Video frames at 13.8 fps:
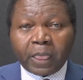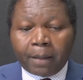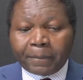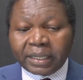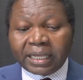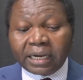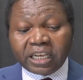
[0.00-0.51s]

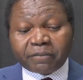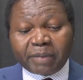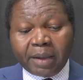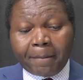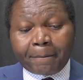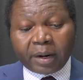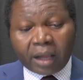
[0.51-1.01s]
But then it's
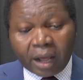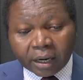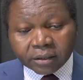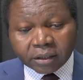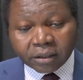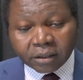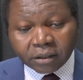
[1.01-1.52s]
being
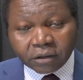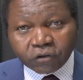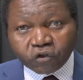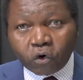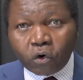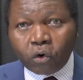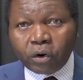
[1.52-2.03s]
blocked
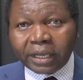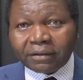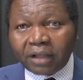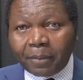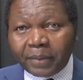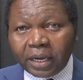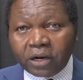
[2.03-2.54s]
So it's
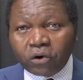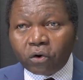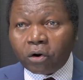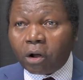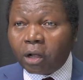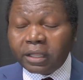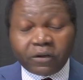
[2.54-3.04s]
not being known.
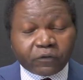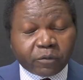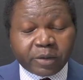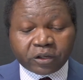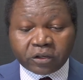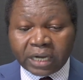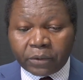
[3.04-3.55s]
All the
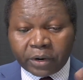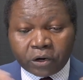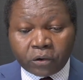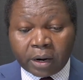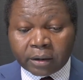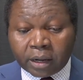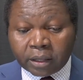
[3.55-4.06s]
information that we
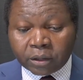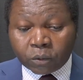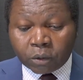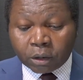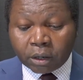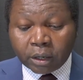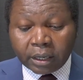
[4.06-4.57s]
know around the
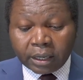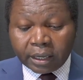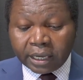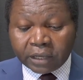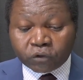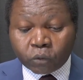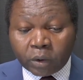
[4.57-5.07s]
world
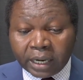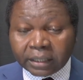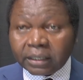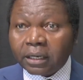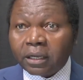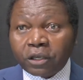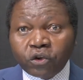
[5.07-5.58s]
is
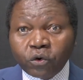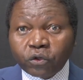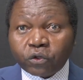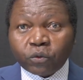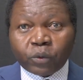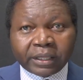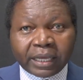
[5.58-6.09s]
what
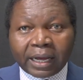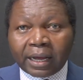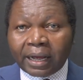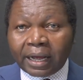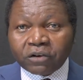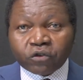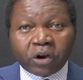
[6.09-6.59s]
youth with
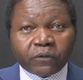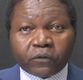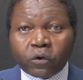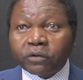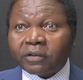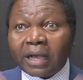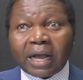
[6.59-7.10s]
their Android
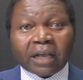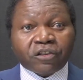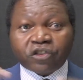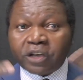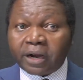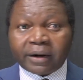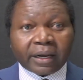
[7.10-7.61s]
phones are
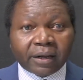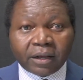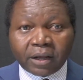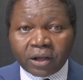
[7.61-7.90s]
sharing.